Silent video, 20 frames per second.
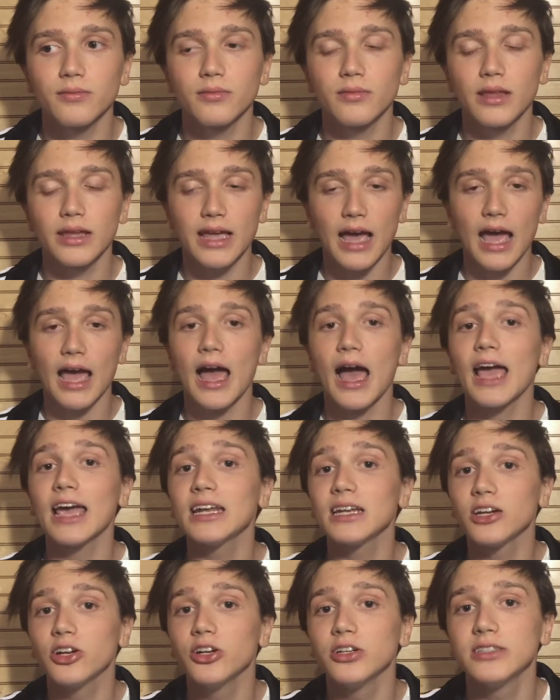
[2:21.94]
like I
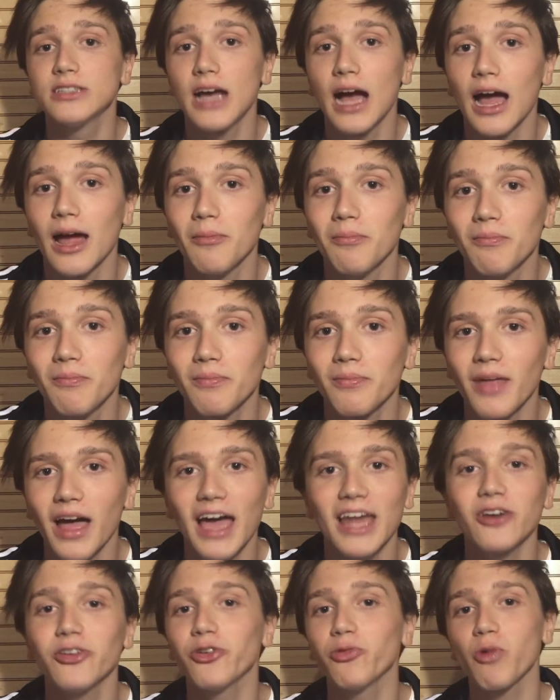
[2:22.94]
had a good time.
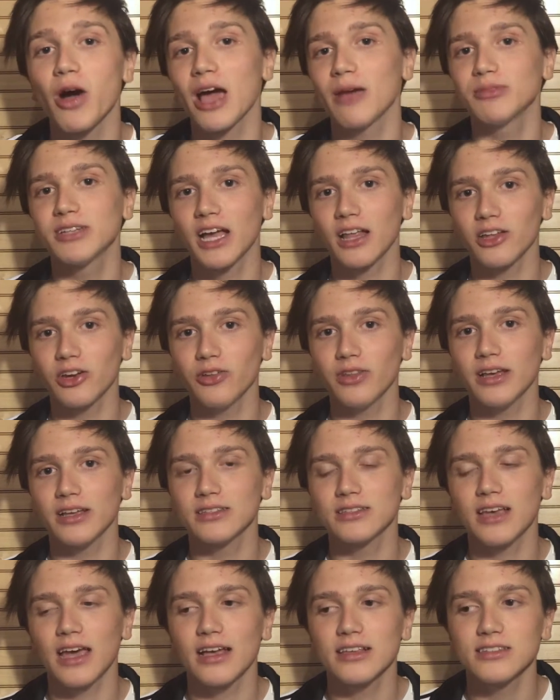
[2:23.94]
I don't know why I'm telling you
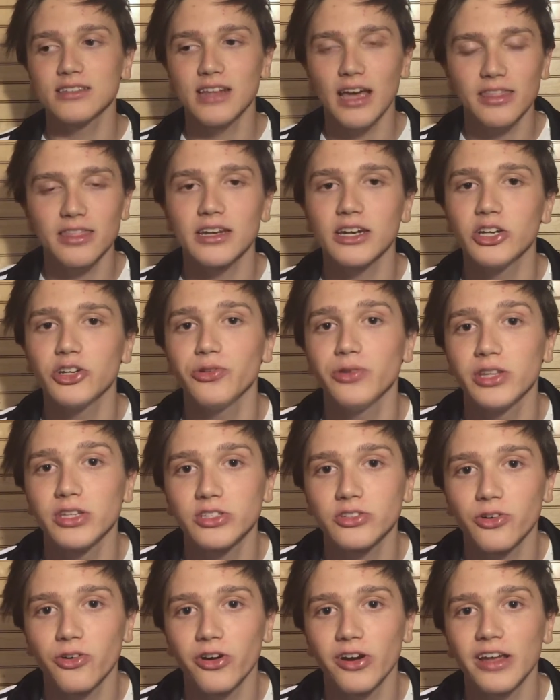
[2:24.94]
this. It has nothing to do with the
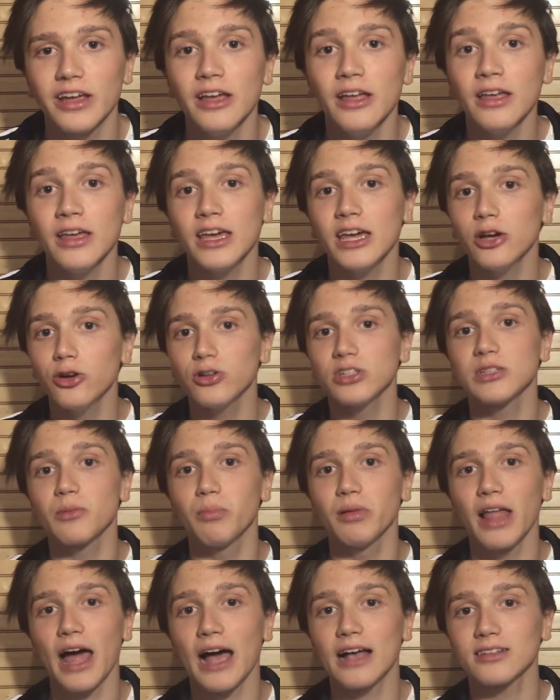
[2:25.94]
story. It was a
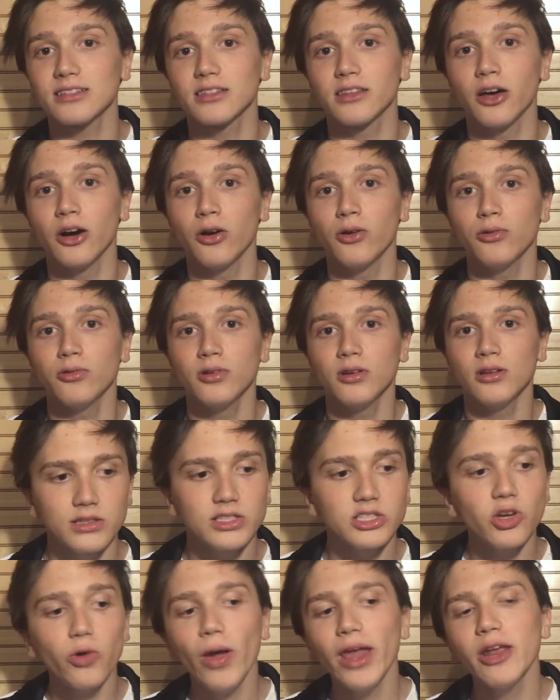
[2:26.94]
blast, though.
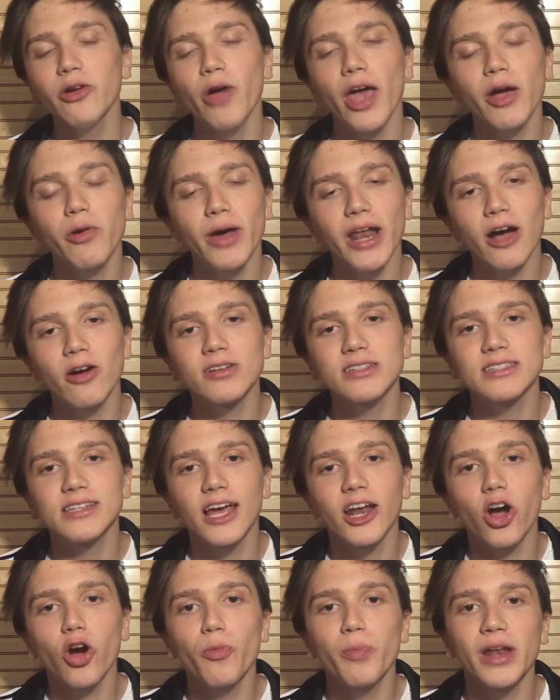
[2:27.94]
So anyway, when I was
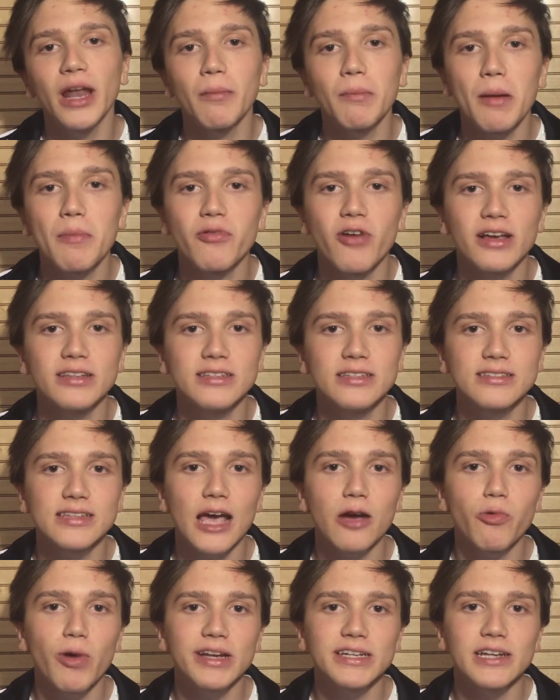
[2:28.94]
done opening up my presents,
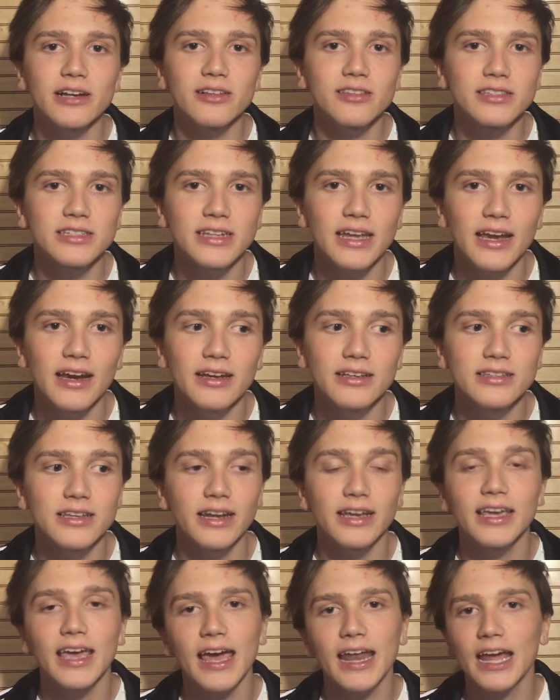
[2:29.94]
I went downstairs, and
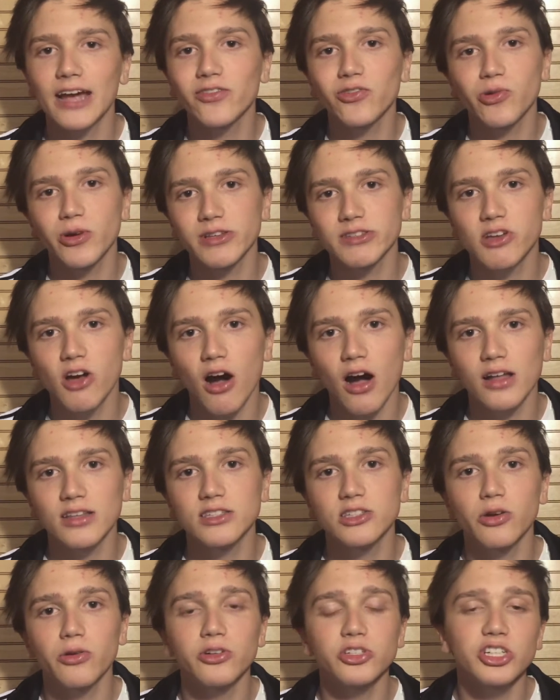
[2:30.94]
again, everyone is gone,
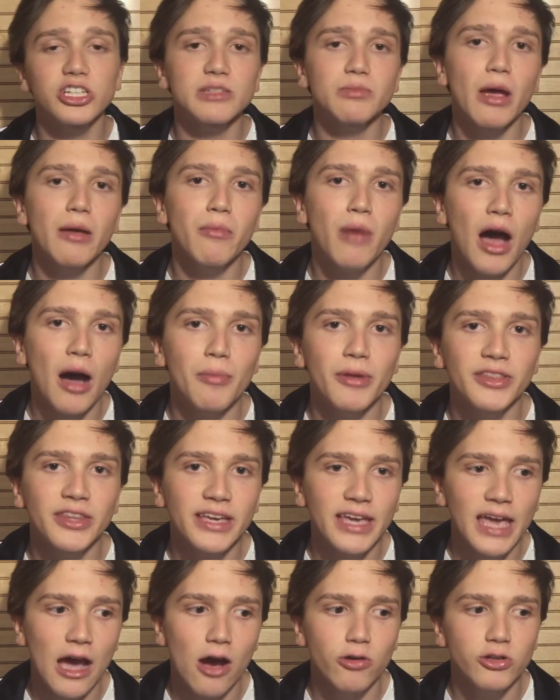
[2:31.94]
so it was just my mom on the
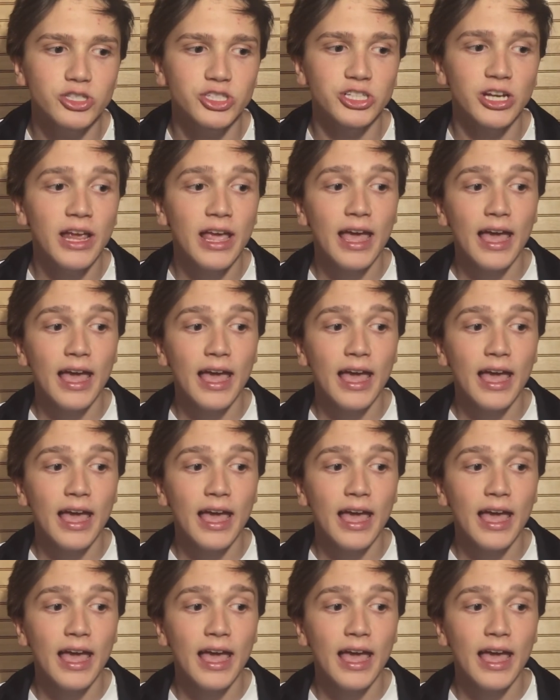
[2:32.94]
couch,